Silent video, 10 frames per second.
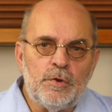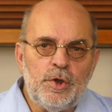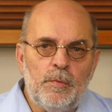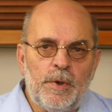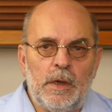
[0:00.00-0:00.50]

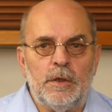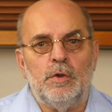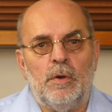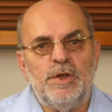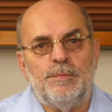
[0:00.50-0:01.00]
consumer
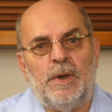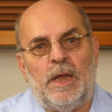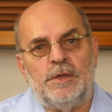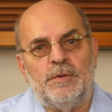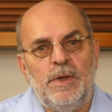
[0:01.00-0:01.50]
electronics
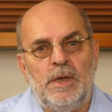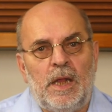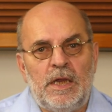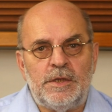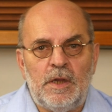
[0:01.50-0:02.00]
brands
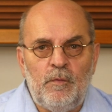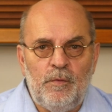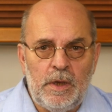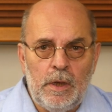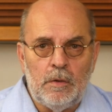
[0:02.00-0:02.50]
realized that
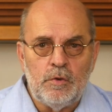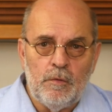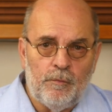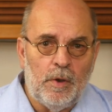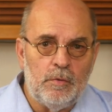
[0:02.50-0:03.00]

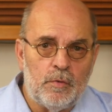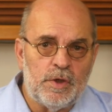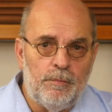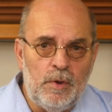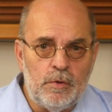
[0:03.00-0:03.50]
videos,
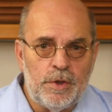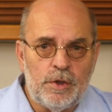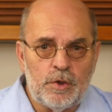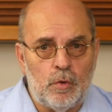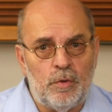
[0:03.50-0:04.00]
photos and
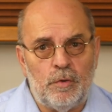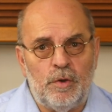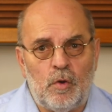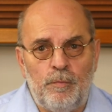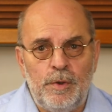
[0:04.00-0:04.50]
music stored on
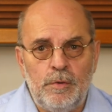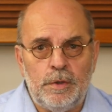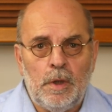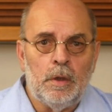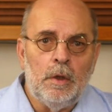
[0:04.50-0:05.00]
the
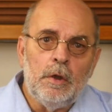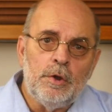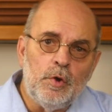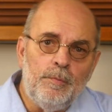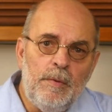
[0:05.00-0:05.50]
computer
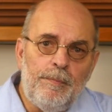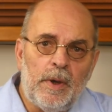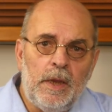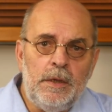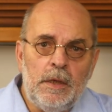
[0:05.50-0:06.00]
should be
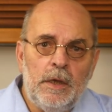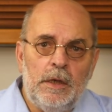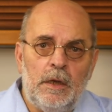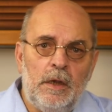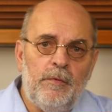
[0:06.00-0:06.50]
played
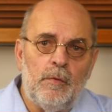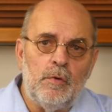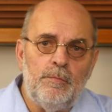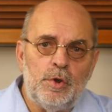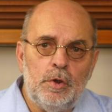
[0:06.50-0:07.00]
in the living
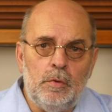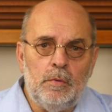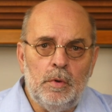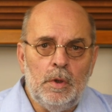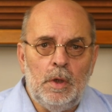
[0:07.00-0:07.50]
room too.
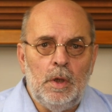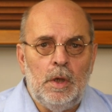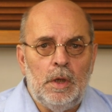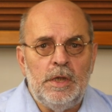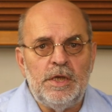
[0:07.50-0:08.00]

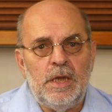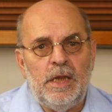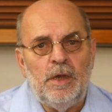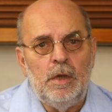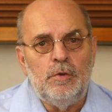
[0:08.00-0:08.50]
This
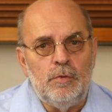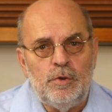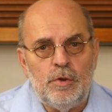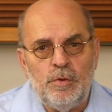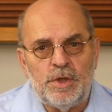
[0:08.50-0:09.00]
led to
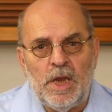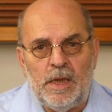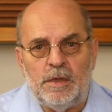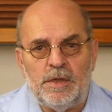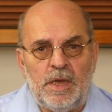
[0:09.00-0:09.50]
two
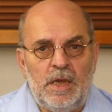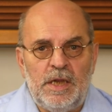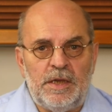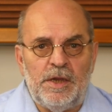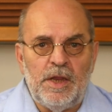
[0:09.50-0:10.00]
standards
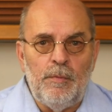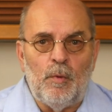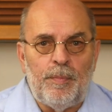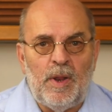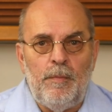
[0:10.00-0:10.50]
that
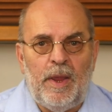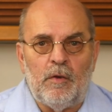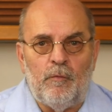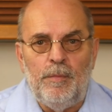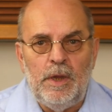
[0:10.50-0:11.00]
enable
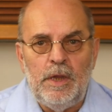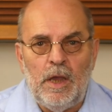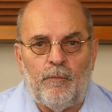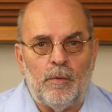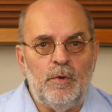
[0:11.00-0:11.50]
playback of
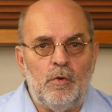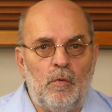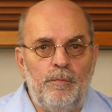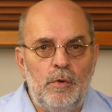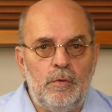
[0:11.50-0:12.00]
media from the
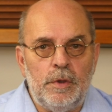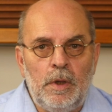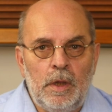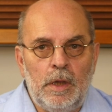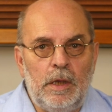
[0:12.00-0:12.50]
computer
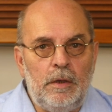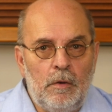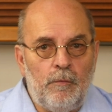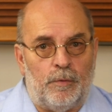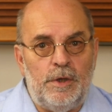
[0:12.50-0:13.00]
in,
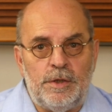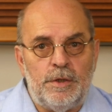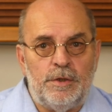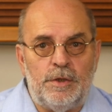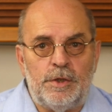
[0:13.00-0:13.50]
for
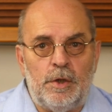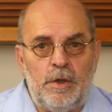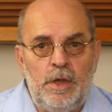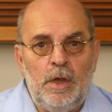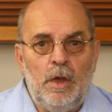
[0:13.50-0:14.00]
instance, a
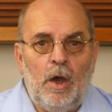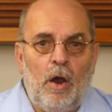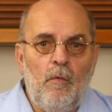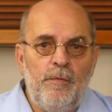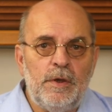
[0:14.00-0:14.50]
study,
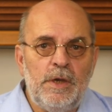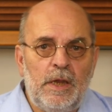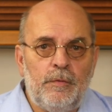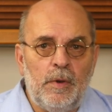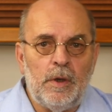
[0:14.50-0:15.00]
over the
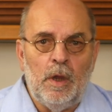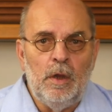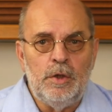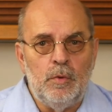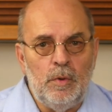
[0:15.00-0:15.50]
network
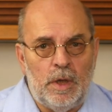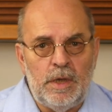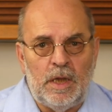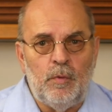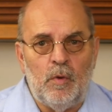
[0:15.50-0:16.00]
to a
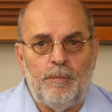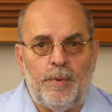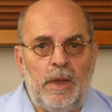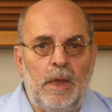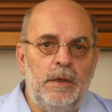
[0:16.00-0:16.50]
network
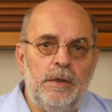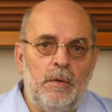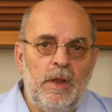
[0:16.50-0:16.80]
player in the